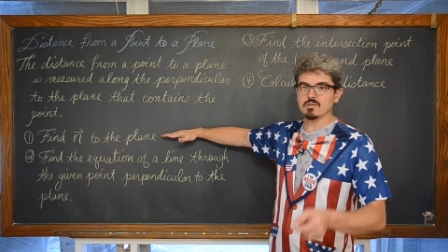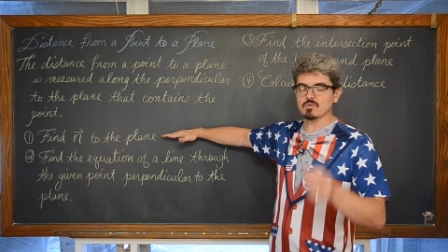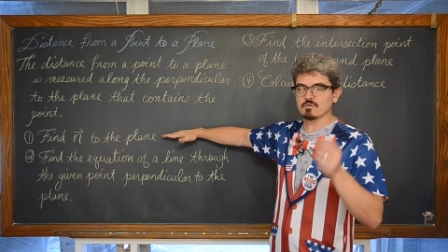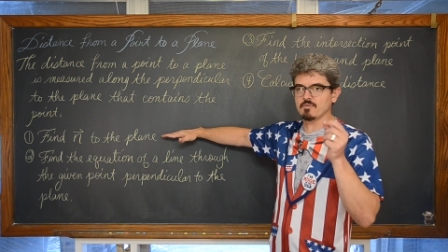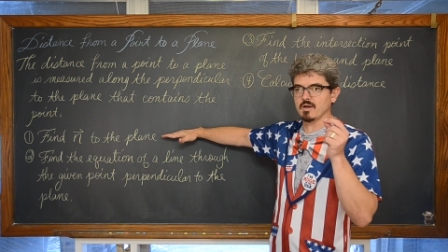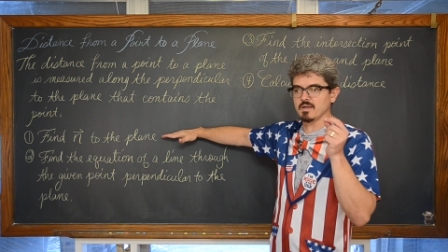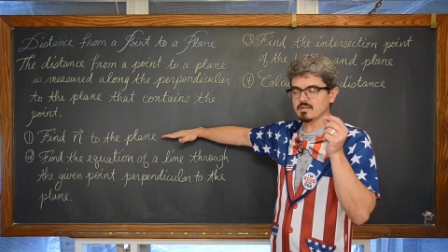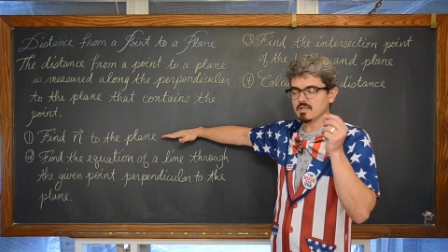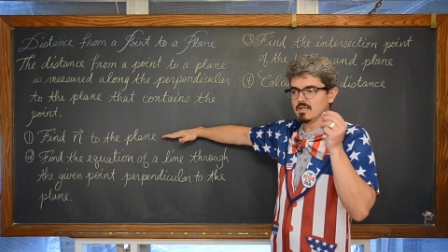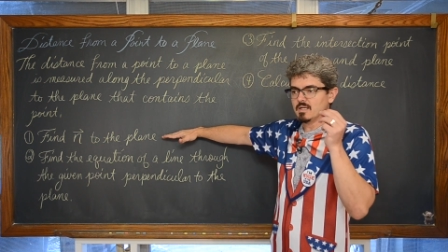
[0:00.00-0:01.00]
You're going to
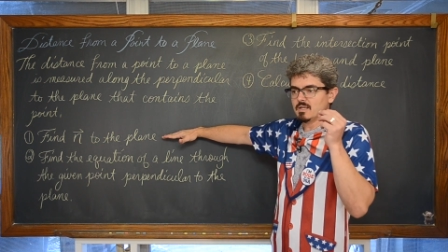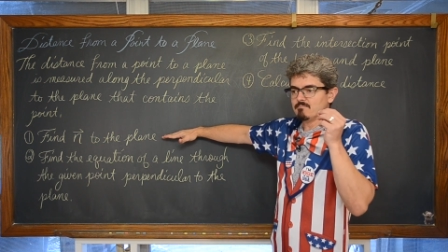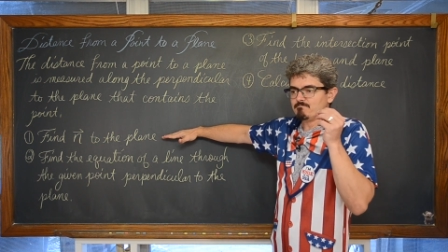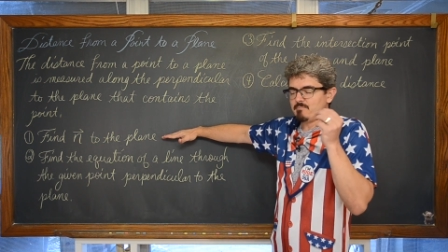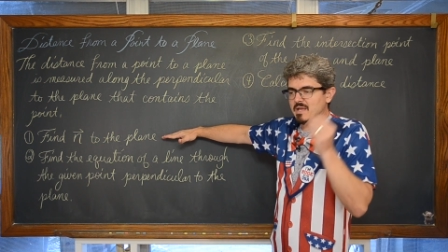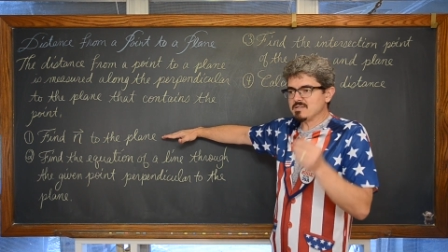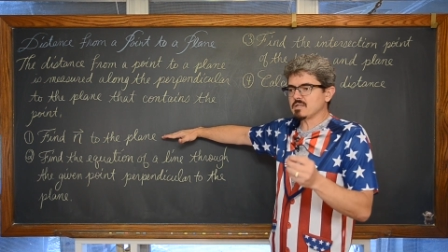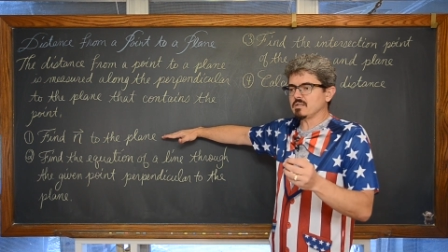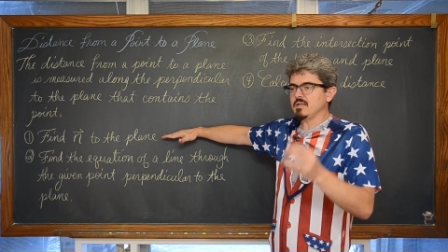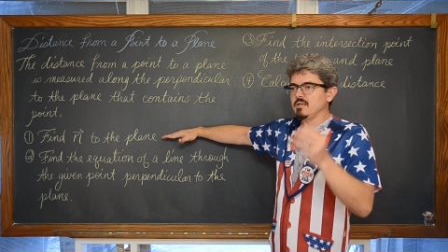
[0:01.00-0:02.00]
find
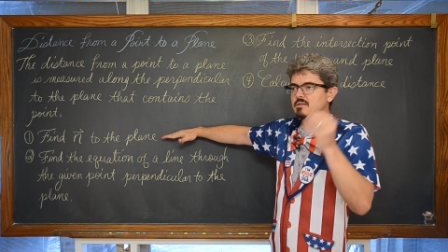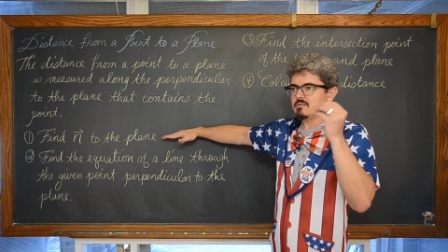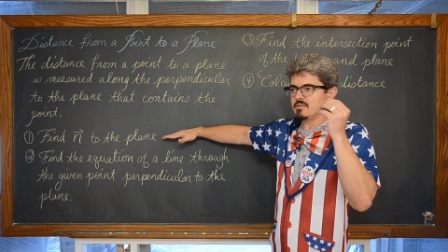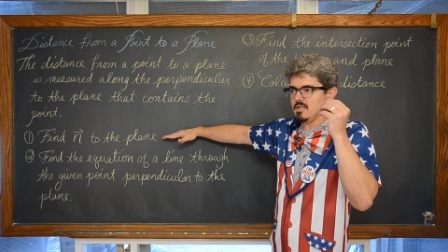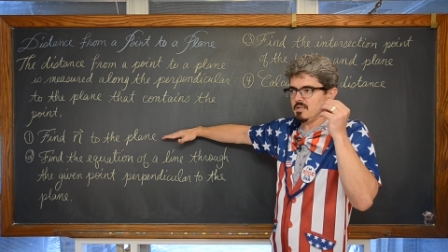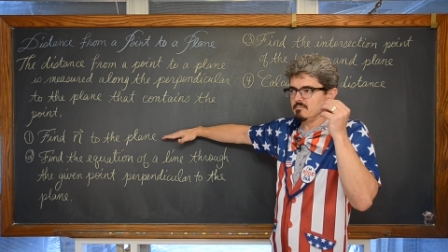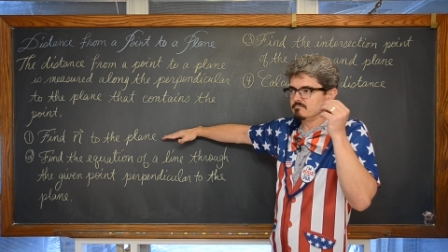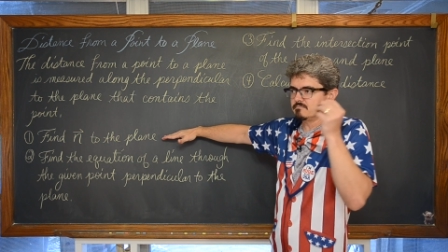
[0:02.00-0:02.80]
basically the